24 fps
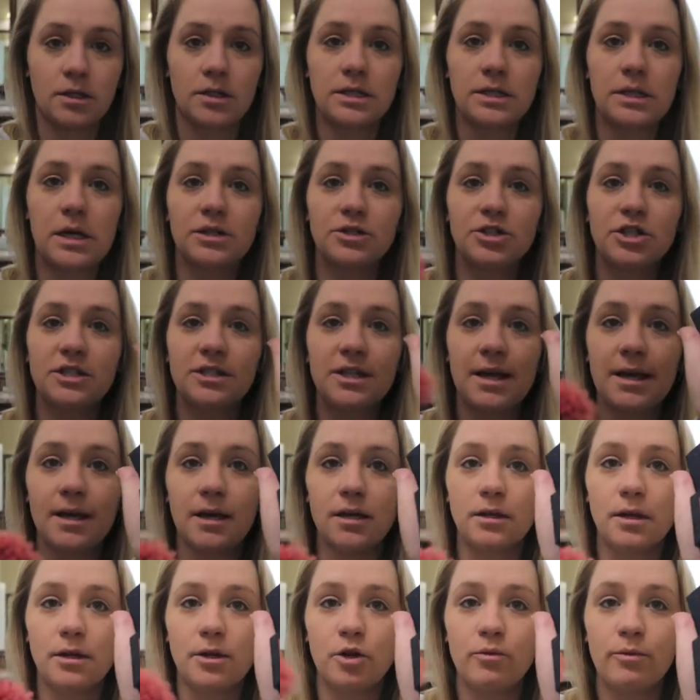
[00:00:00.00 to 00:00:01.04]
So I'll just take
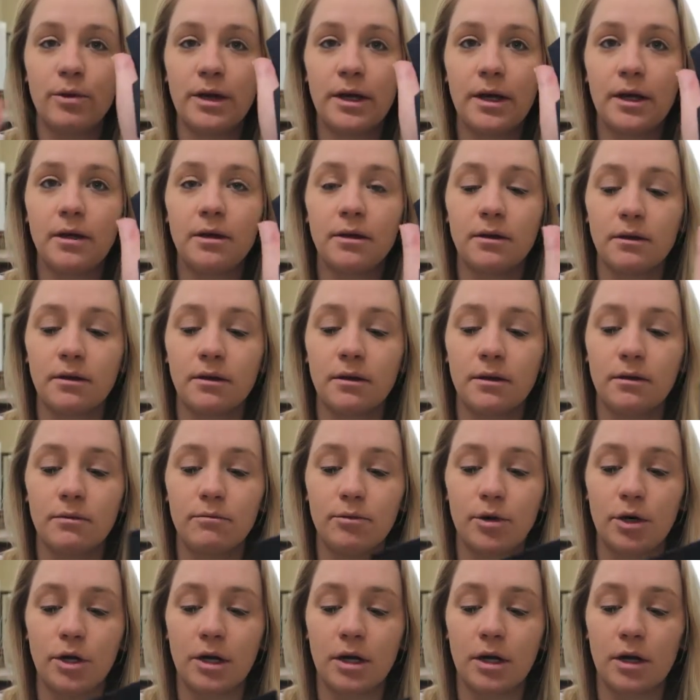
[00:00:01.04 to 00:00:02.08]
a little bit,
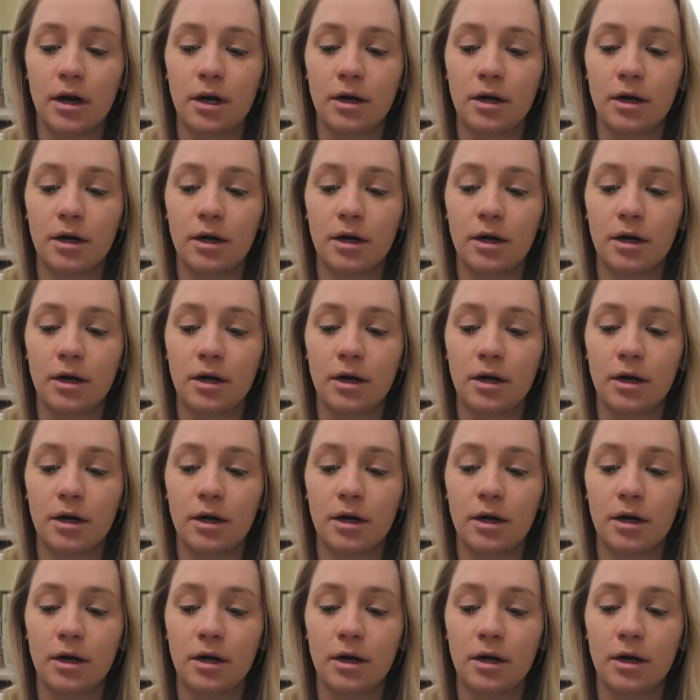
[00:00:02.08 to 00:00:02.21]
put it